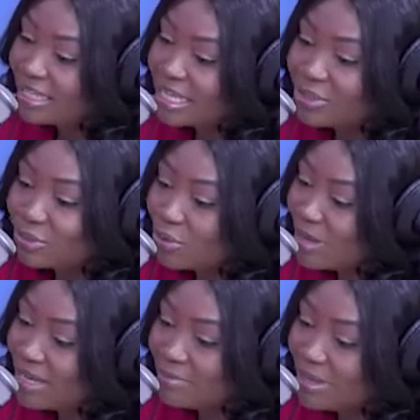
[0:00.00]
There's so
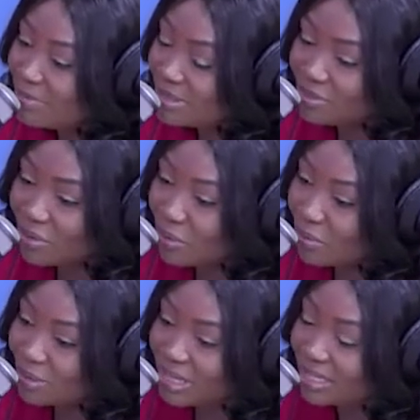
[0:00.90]
many babies,
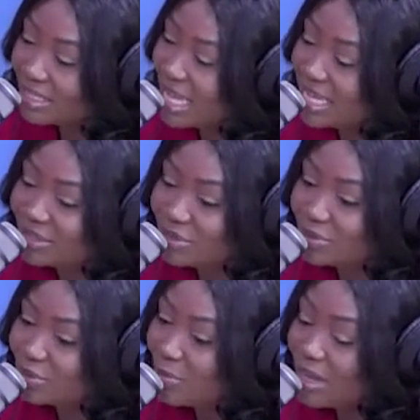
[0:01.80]

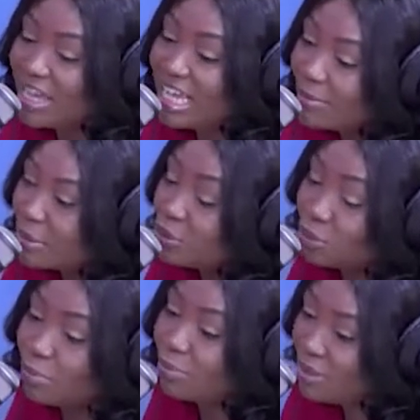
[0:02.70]
there's so many
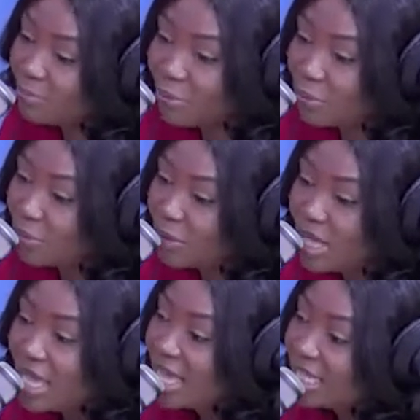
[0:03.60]
immature people
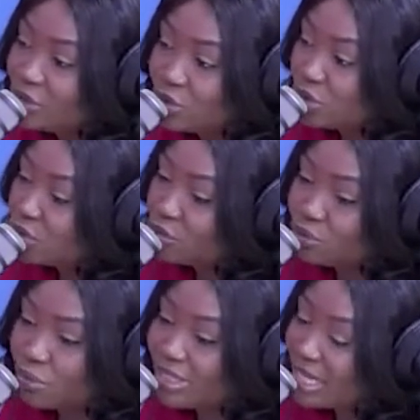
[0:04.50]
just
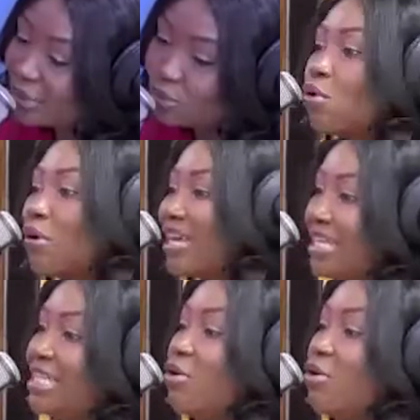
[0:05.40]
trolling talking.